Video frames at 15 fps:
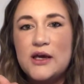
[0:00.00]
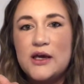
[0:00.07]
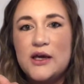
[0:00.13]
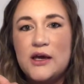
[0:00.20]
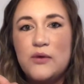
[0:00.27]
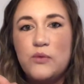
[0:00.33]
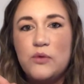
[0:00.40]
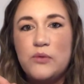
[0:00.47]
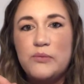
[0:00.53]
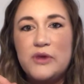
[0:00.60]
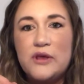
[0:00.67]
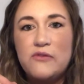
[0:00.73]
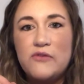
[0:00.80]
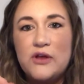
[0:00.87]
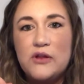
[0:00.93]
uh, will
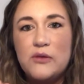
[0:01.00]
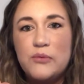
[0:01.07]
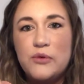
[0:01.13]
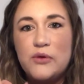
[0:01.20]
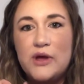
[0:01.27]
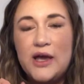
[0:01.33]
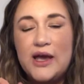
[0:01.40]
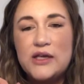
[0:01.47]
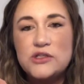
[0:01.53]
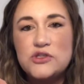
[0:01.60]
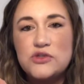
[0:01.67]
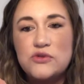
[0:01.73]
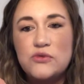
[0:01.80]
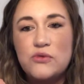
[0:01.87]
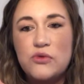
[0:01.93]
be available at
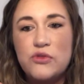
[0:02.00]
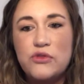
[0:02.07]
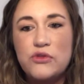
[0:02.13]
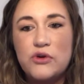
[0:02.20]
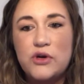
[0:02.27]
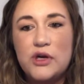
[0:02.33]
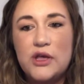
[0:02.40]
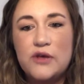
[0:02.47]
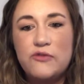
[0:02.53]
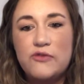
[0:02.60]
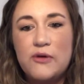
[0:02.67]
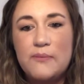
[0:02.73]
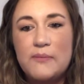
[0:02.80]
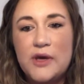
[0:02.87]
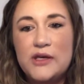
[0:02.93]
2.30
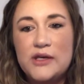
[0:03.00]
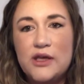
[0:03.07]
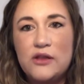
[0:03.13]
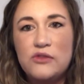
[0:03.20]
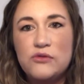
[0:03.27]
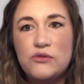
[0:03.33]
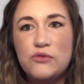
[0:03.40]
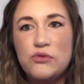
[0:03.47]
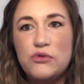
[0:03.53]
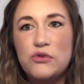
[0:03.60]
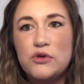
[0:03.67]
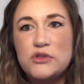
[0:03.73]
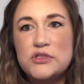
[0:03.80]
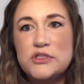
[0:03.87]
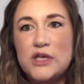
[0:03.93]
from Monday through
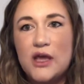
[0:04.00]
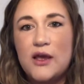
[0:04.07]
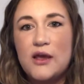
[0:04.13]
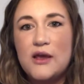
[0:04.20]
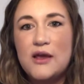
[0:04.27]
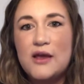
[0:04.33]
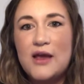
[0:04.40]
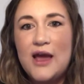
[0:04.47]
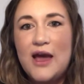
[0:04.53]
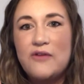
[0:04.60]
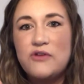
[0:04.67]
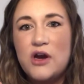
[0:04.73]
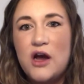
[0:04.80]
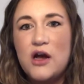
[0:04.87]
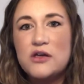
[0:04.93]
Thursday.
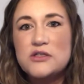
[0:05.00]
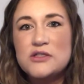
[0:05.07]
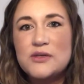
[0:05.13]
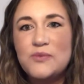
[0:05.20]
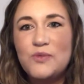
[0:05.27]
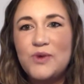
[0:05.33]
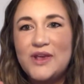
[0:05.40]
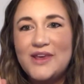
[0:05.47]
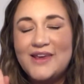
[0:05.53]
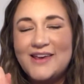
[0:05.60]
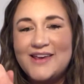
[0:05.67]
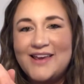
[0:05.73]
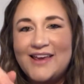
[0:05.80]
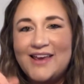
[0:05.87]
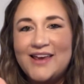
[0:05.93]
Have an awesome week
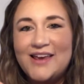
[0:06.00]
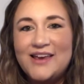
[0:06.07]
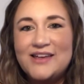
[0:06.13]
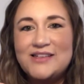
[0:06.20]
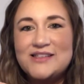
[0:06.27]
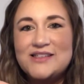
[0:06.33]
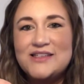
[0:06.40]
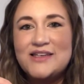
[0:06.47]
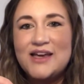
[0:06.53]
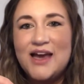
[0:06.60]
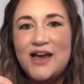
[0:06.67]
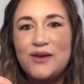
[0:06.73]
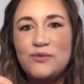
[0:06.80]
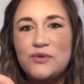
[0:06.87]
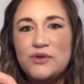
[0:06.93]
and
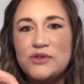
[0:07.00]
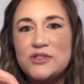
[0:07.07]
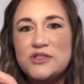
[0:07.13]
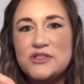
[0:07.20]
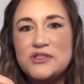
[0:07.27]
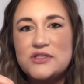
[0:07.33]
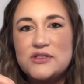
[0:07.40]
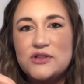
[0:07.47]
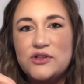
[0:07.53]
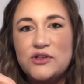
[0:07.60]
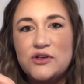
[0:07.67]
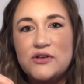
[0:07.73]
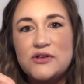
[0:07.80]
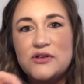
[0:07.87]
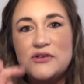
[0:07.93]
I will
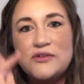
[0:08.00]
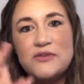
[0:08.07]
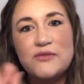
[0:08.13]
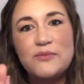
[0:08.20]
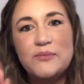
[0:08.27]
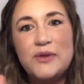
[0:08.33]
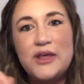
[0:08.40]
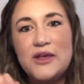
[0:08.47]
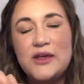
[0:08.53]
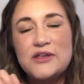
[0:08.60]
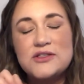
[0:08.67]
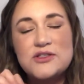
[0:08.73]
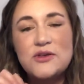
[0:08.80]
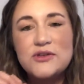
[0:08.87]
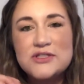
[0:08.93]
look be uh,
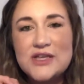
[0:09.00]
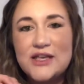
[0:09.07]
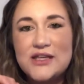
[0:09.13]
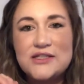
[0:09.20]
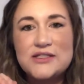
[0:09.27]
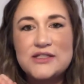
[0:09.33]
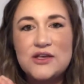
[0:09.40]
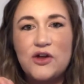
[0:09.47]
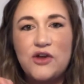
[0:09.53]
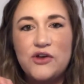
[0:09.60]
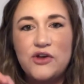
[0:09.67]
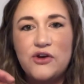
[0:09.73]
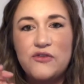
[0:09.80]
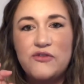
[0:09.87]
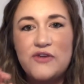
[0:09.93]
so excited to see all
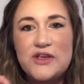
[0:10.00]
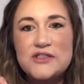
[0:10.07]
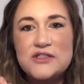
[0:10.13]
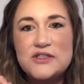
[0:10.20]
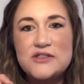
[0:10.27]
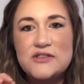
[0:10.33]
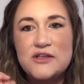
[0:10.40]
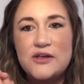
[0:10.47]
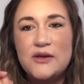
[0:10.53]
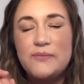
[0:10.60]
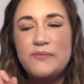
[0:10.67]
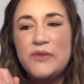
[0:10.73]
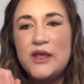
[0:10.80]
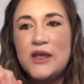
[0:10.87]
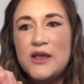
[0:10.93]
your faces
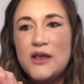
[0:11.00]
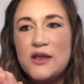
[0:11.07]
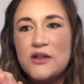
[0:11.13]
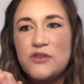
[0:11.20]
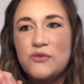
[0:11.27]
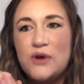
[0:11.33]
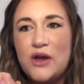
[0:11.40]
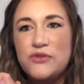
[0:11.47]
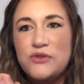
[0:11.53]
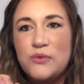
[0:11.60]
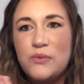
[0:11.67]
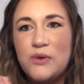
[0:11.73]
um, throughout the